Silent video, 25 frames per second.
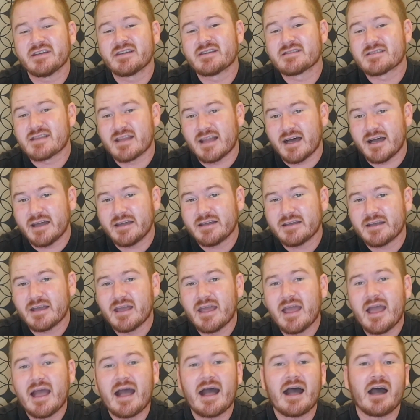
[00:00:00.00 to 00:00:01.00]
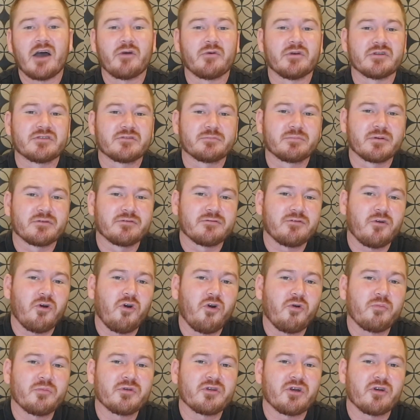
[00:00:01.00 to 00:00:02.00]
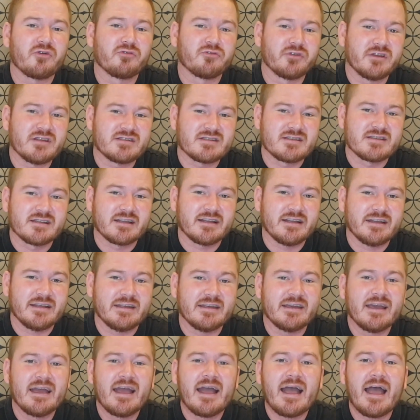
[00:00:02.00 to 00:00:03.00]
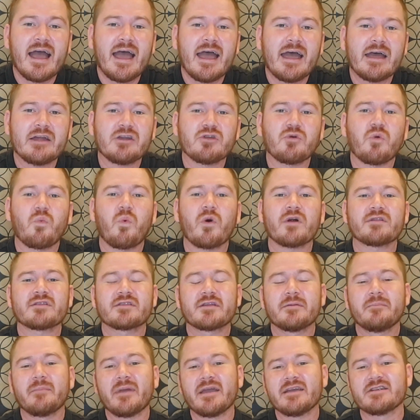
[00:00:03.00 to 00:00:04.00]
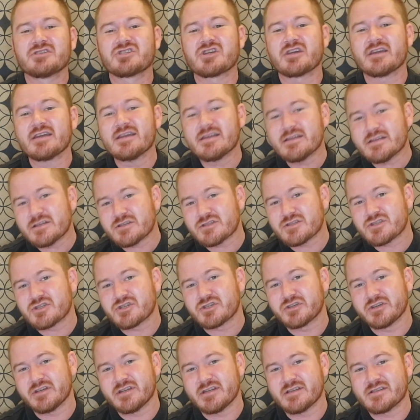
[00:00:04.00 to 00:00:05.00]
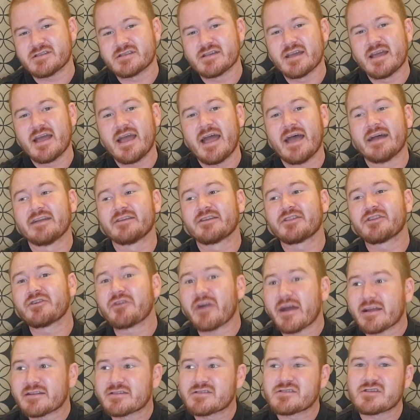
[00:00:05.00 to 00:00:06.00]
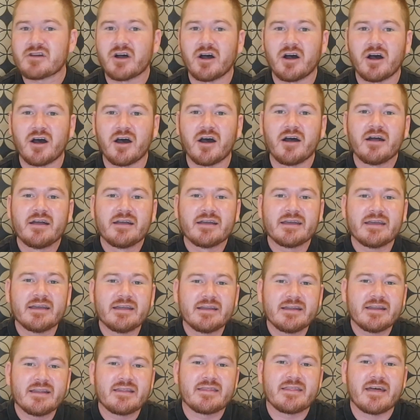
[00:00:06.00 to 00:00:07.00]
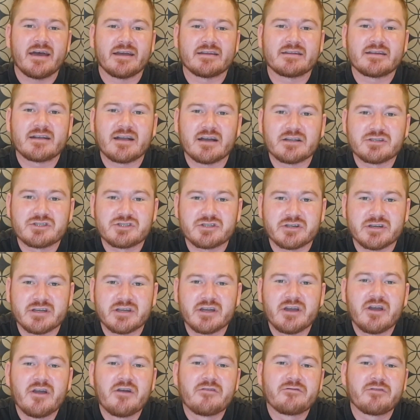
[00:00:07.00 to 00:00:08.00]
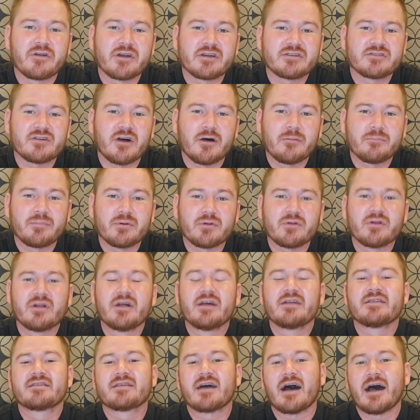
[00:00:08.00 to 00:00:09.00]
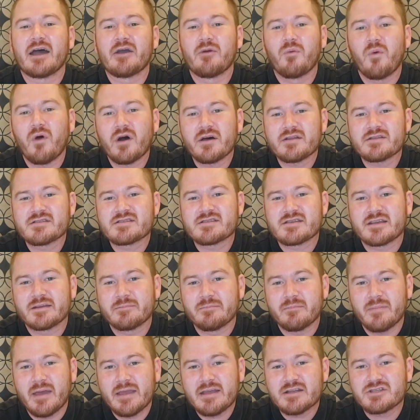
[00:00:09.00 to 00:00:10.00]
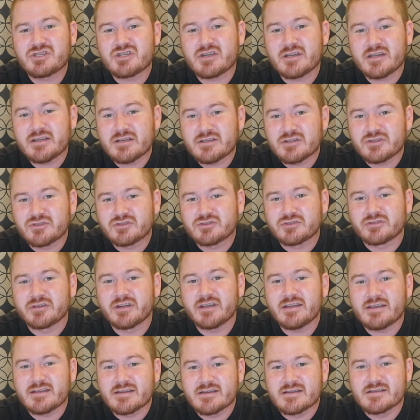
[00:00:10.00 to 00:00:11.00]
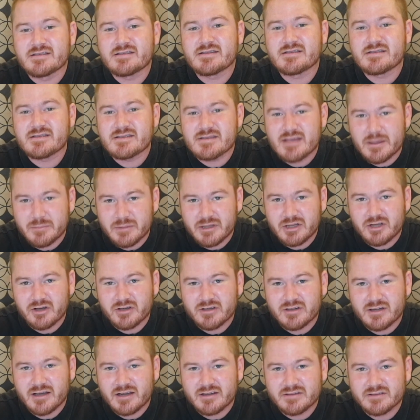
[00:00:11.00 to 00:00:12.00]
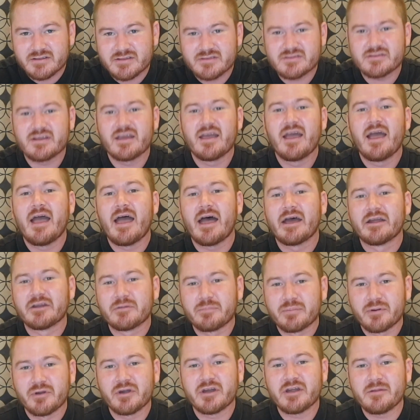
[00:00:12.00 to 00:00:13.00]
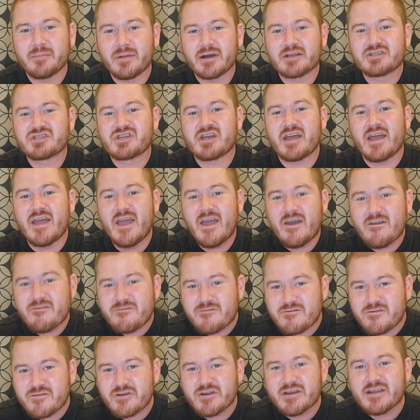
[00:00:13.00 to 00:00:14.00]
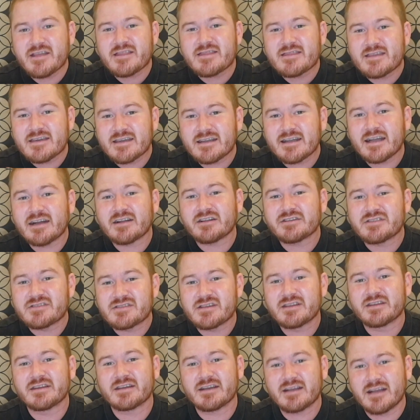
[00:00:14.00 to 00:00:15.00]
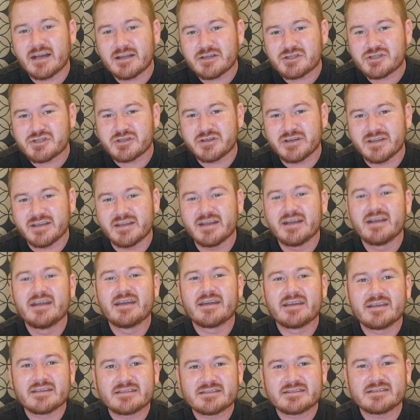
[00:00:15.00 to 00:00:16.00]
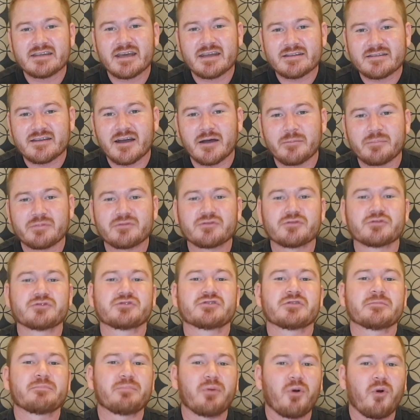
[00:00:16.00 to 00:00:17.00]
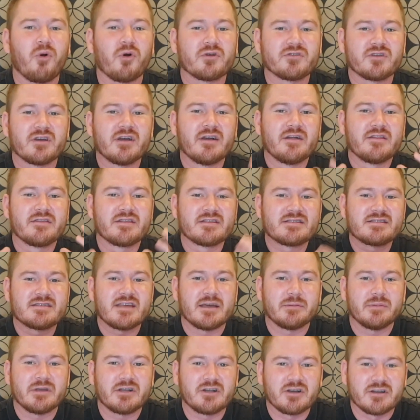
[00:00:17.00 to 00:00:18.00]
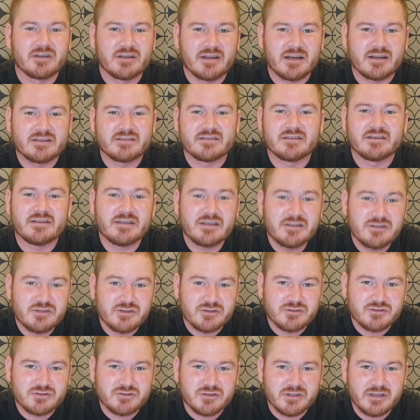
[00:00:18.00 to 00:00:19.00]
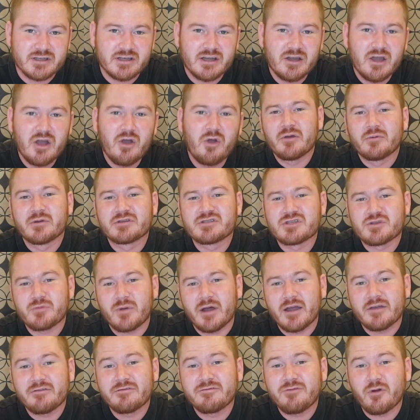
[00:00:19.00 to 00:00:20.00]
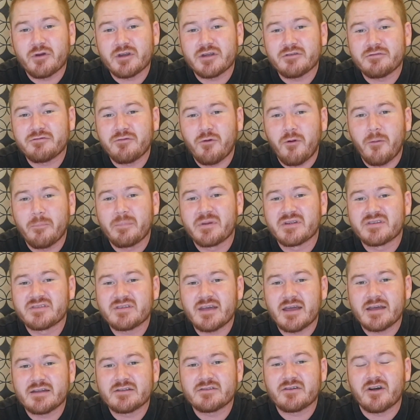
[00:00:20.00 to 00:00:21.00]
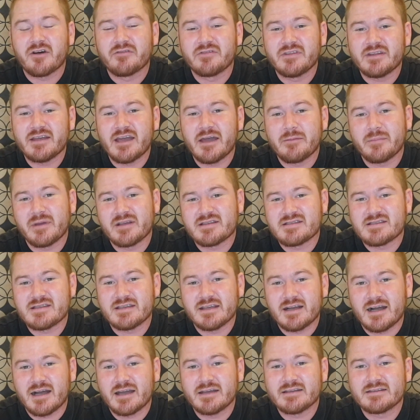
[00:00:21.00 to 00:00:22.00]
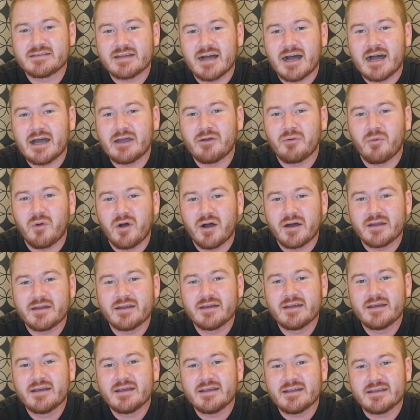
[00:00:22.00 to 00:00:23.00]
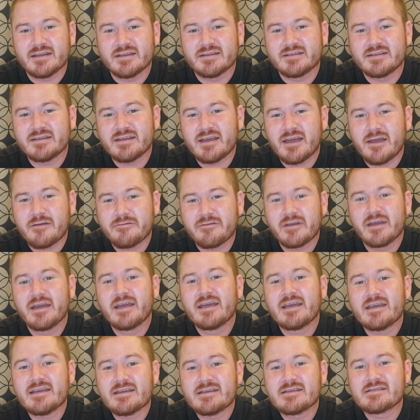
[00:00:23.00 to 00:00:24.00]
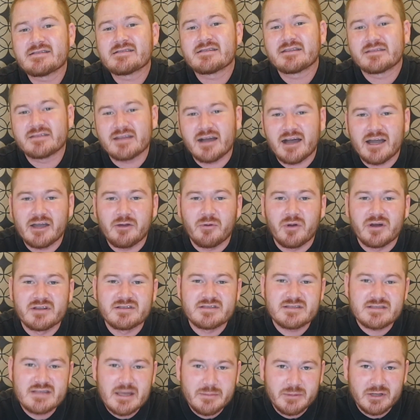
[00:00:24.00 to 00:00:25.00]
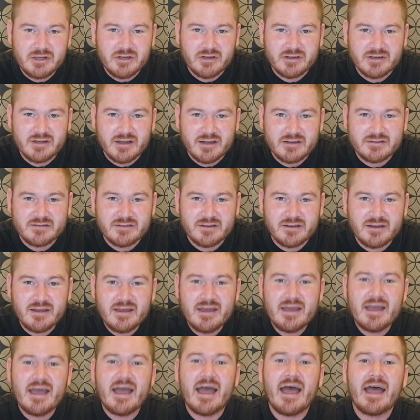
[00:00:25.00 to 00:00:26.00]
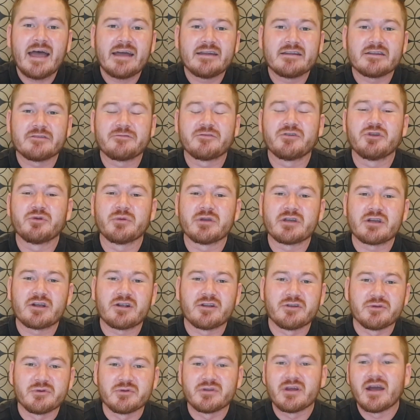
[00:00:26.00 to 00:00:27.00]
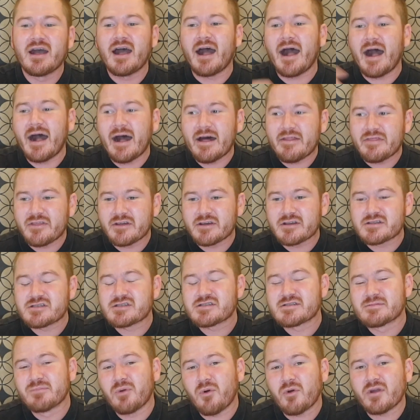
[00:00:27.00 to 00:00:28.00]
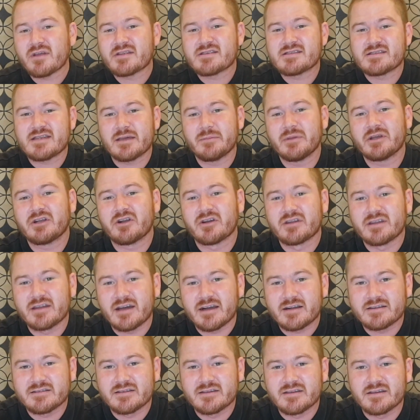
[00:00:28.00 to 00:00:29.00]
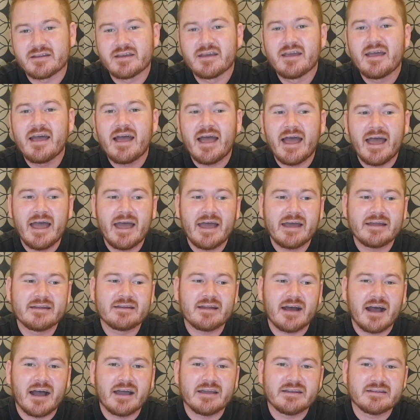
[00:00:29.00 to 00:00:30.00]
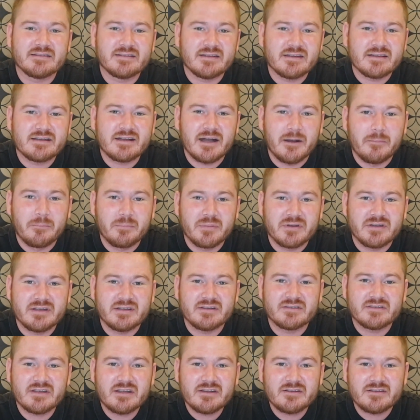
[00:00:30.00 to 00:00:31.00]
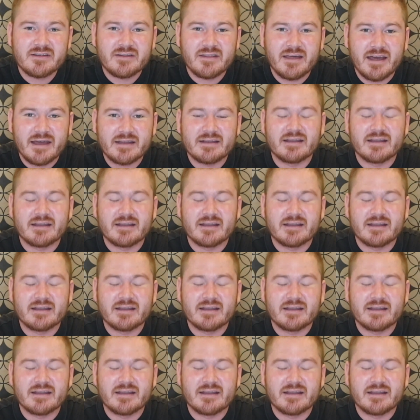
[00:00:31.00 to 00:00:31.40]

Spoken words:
is like, how it's performed recently, and what the major industries and threats are in that country. For example, Taiwan's major industry is semiconductors, and pretty much everything else in the country is set up to support the semiconductor industry, which is why 44% of the MSCI Taiwan ETF is Taiwan Semiconductor. And if you include other smaller semiconductor and IT companies into that,